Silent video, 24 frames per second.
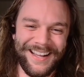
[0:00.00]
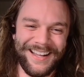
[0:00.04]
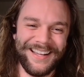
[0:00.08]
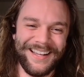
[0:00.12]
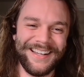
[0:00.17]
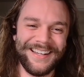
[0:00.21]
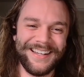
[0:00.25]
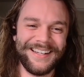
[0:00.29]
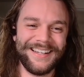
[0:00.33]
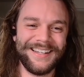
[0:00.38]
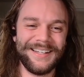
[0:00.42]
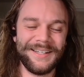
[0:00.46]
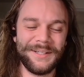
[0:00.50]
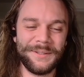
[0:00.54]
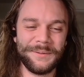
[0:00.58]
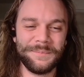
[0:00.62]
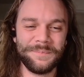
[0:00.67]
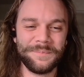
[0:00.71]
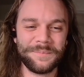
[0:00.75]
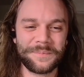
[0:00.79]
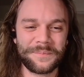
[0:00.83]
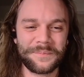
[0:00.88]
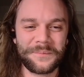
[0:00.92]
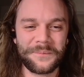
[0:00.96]

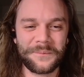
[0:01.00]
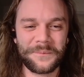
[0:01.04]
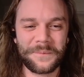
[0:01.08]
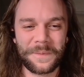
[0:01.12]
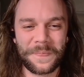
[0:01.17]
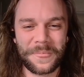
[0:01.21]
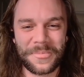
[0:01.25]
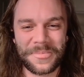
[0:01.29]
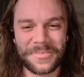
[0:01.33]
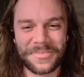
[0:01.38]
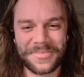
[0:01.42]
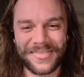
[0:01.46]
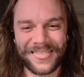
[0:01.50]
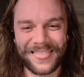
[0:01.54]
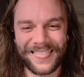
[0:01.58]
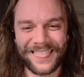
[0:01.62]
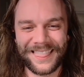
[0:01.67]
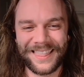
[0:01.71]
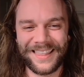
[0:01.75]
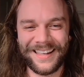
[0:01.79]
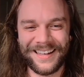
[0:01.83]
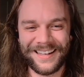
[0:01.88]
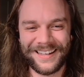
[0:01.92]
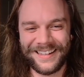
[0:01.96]

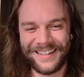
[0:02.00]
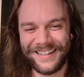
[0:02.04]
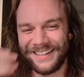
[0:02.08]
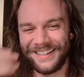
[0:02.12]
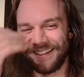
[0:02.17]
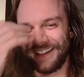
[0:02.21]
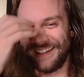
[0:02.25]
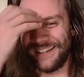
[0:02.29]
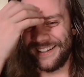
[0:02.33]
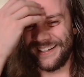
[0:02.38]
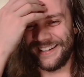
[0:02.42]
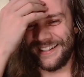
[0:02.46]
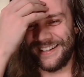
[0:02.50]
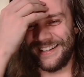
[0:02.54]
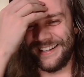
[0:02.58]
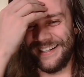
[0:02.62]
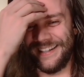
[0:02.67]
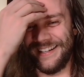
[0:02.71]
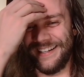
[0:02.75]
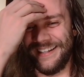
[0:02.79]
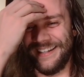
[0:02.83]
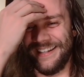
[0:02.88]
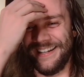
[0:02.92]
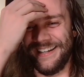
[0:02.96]

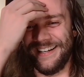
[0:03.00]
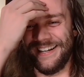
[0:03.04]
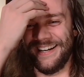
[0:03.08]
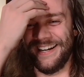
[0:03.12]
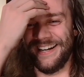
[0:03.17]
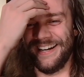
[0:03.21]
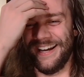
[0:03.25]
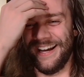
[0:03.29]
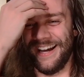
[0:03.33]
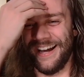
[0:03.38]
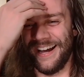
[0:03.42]
(silent)